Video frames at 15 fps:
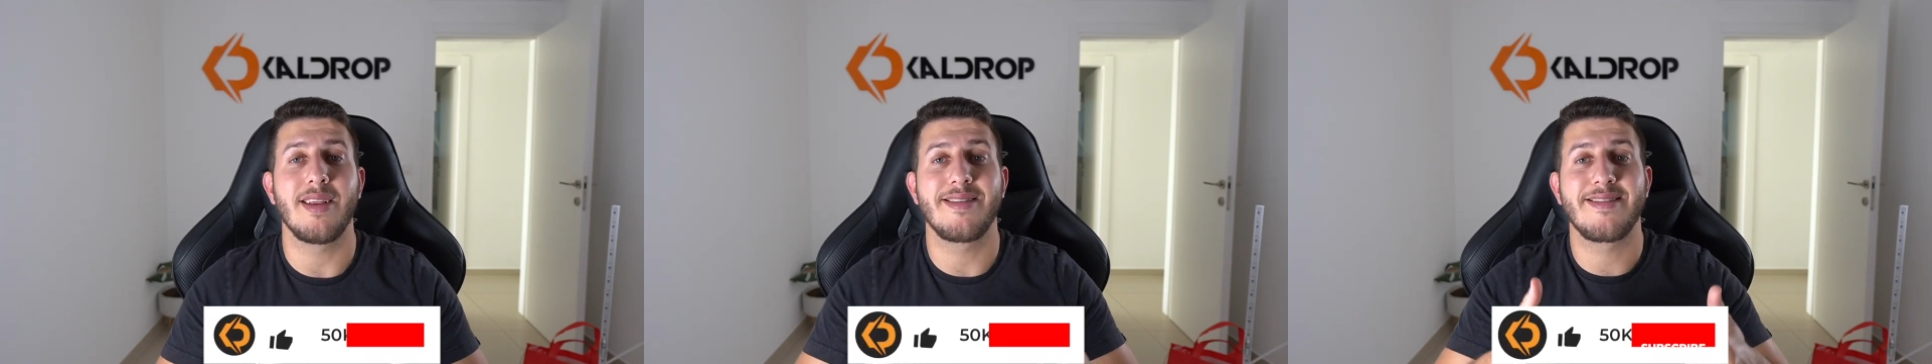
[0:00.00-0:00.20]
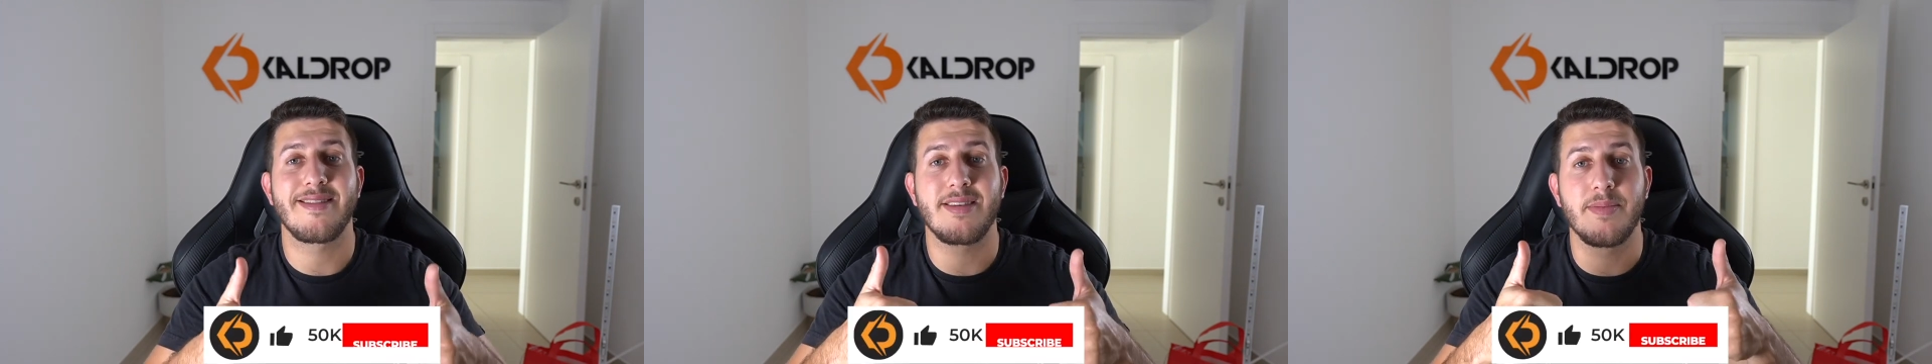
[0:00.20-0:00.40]

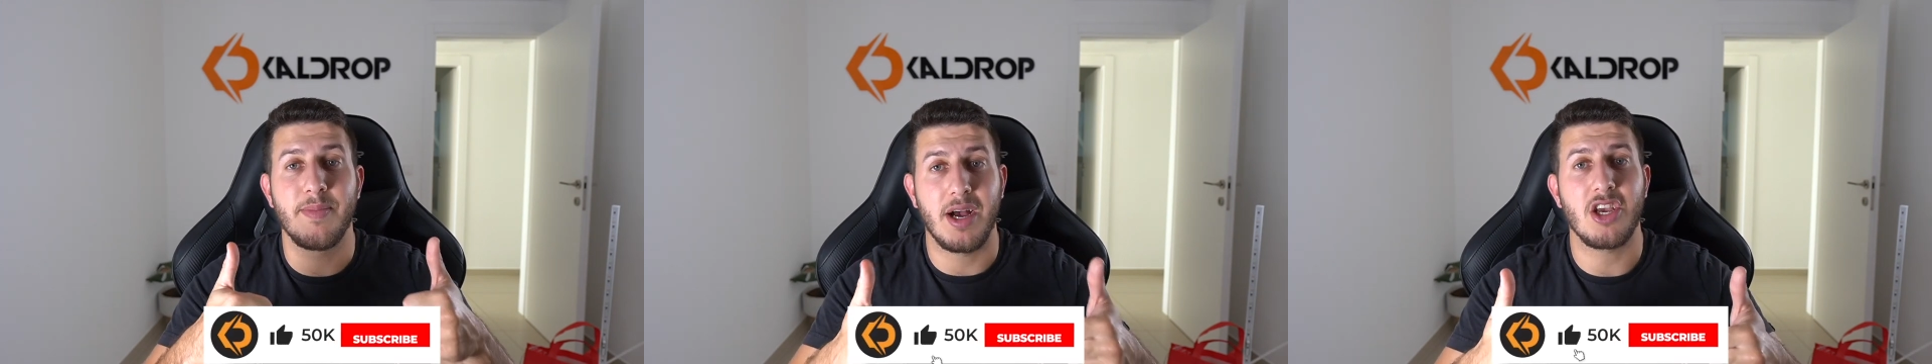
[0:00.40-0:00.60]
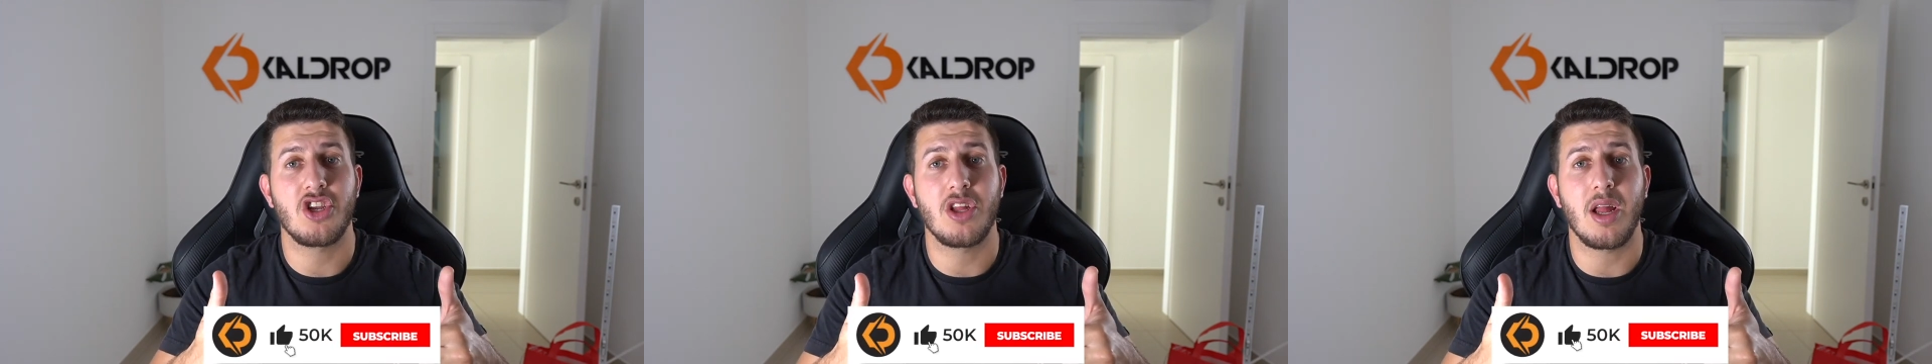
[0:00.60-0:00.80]

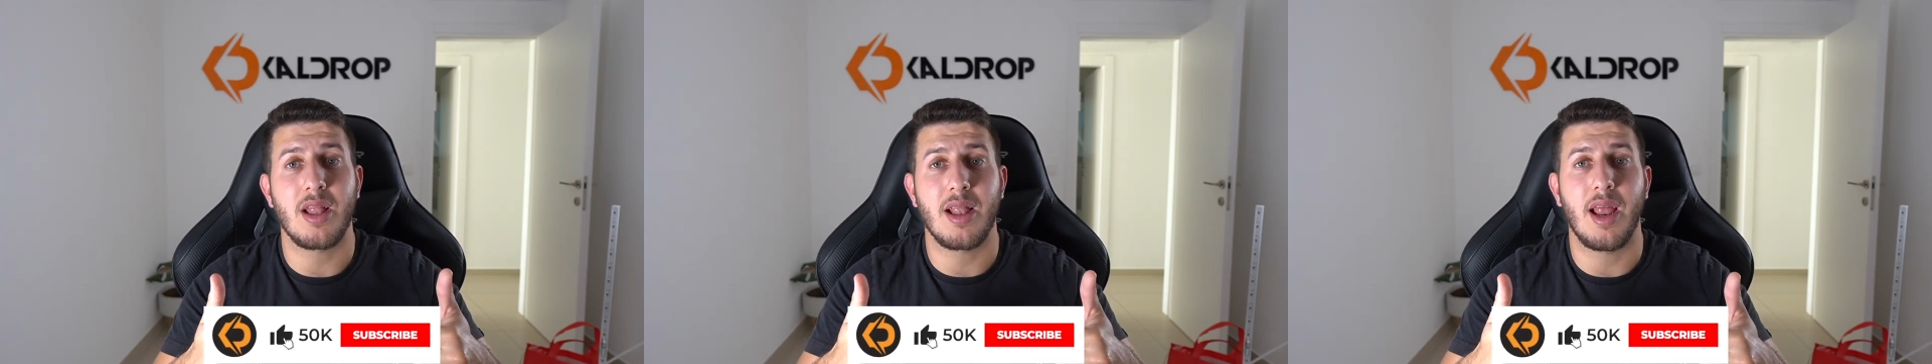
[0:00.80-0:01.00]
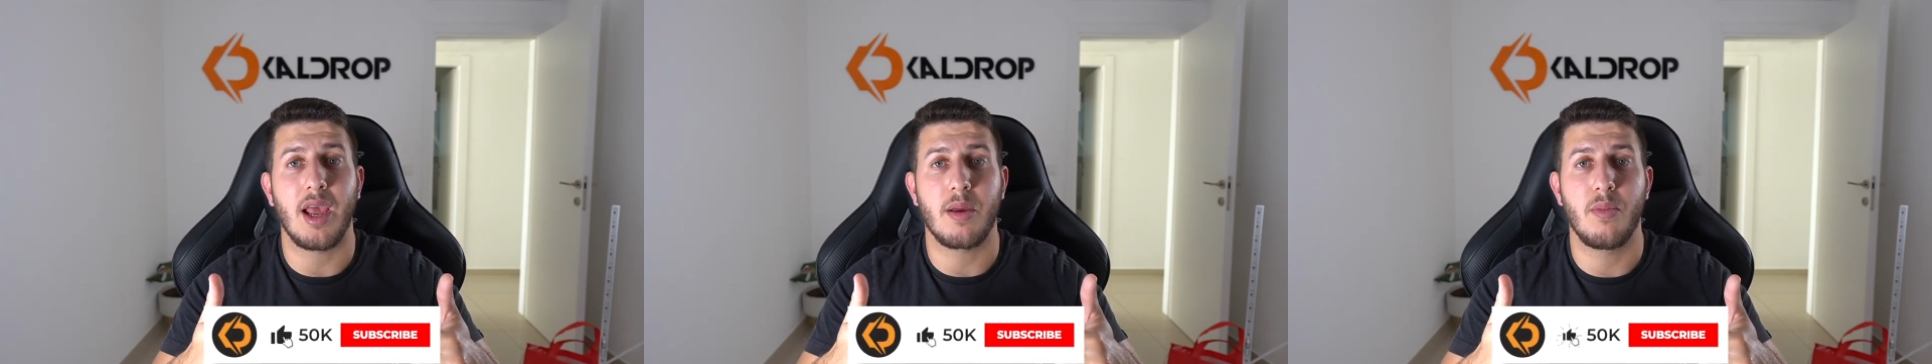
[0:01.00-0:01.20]
smash
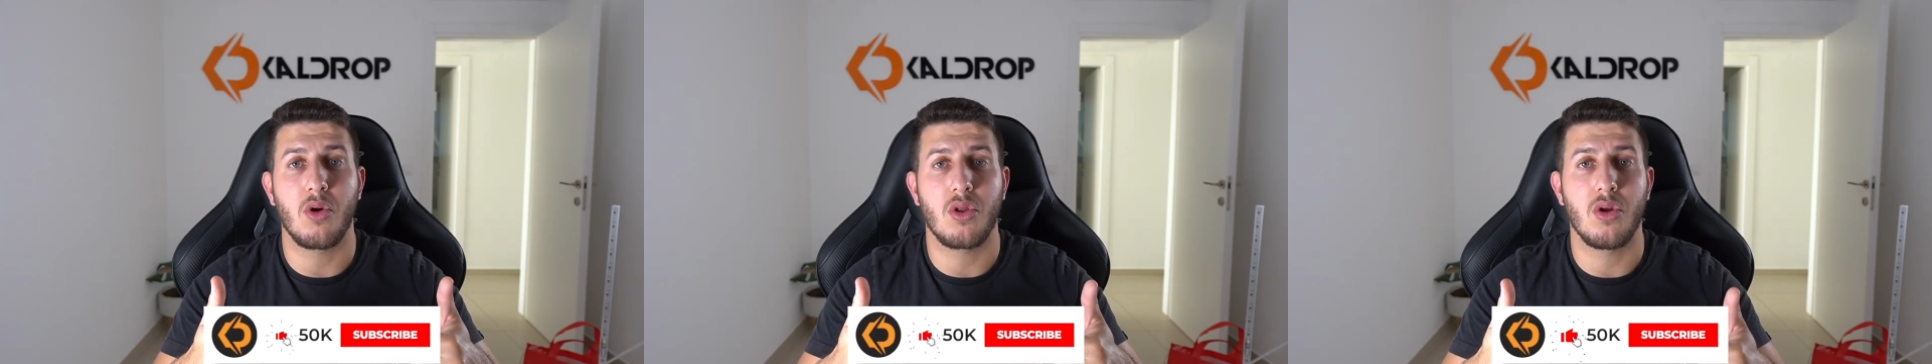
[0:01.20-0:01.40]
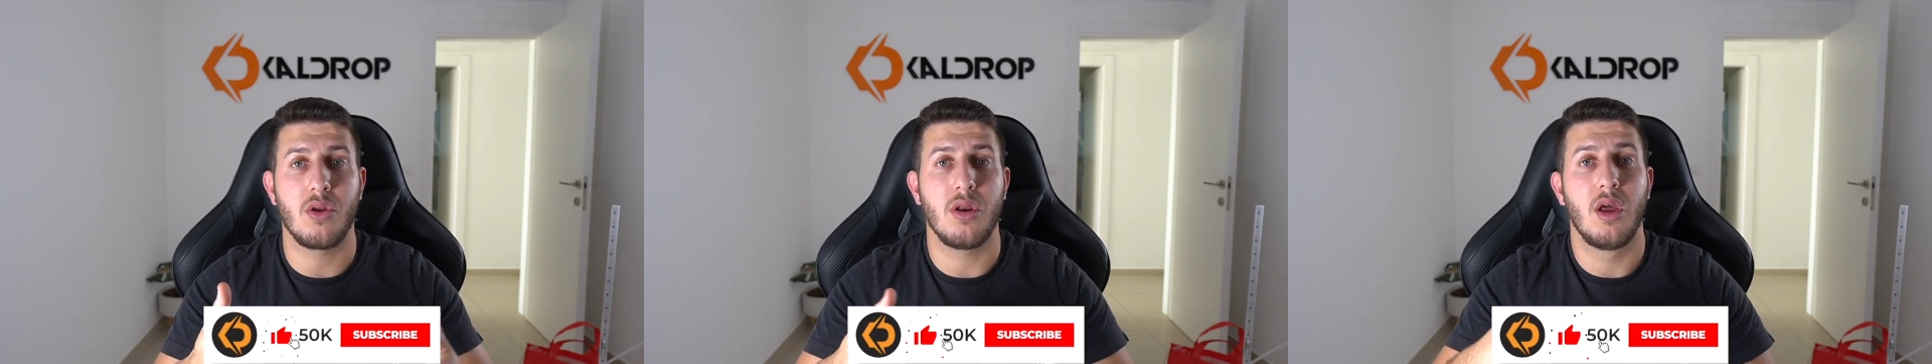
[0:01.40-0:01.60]
that like
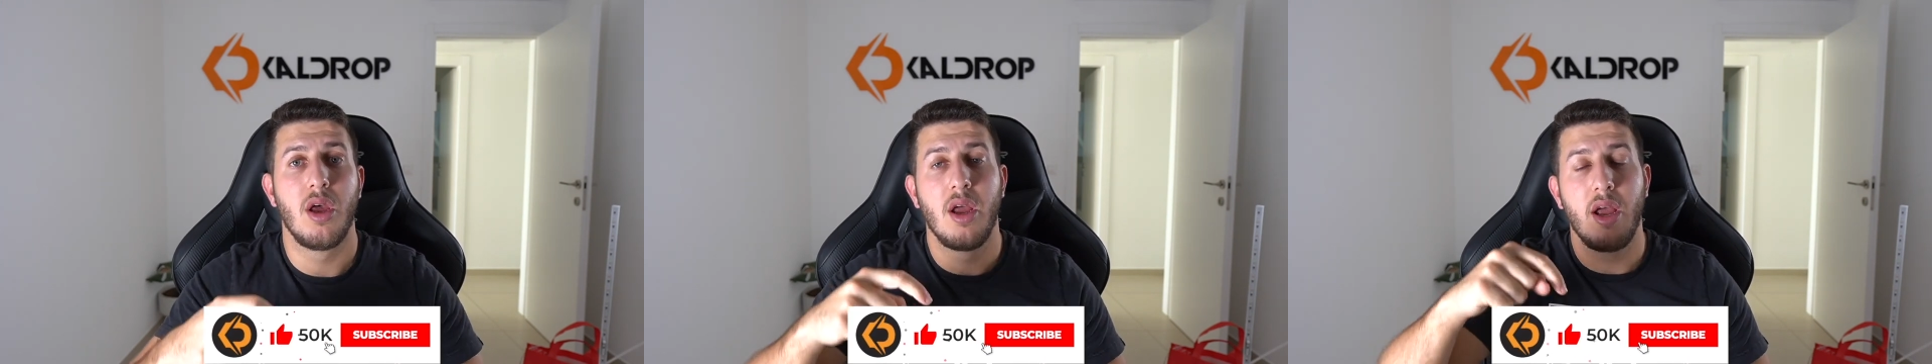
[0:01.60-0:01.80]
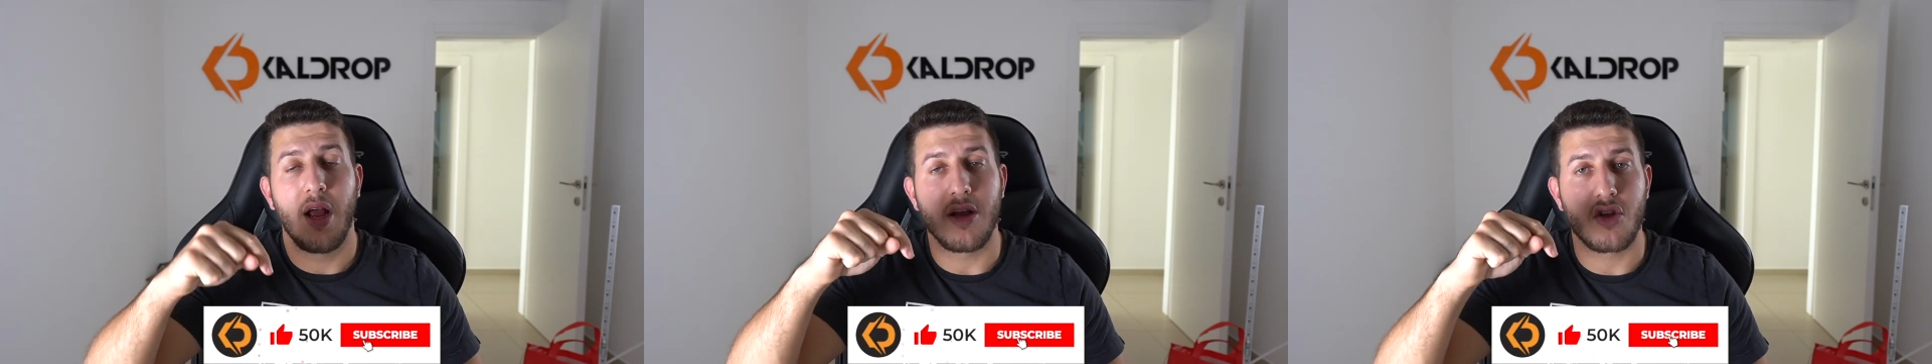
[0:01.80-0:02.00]
button
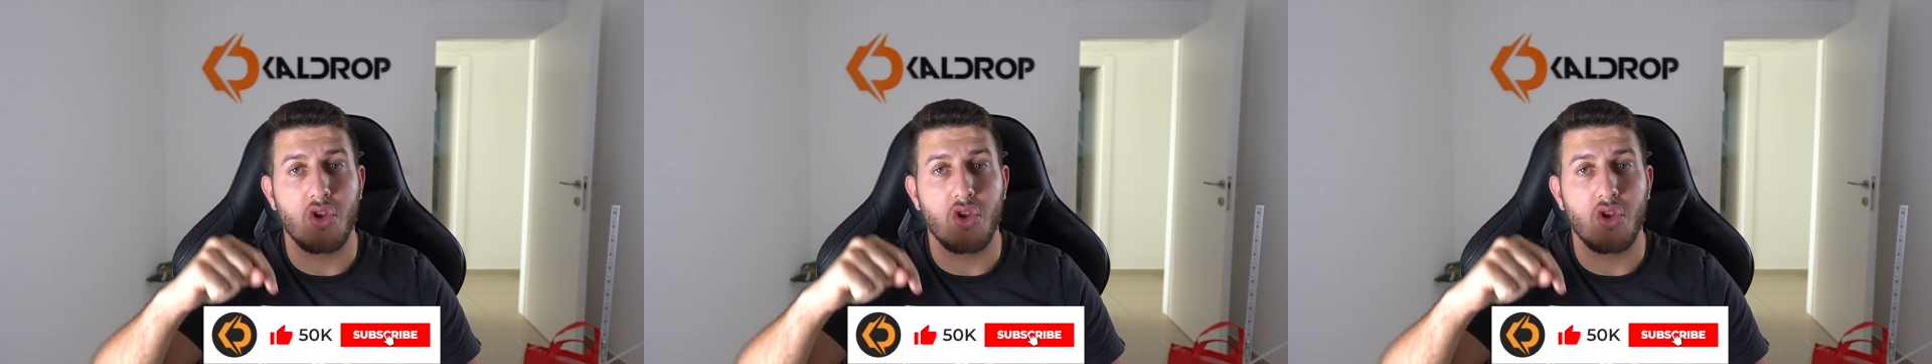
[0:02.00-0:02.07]
and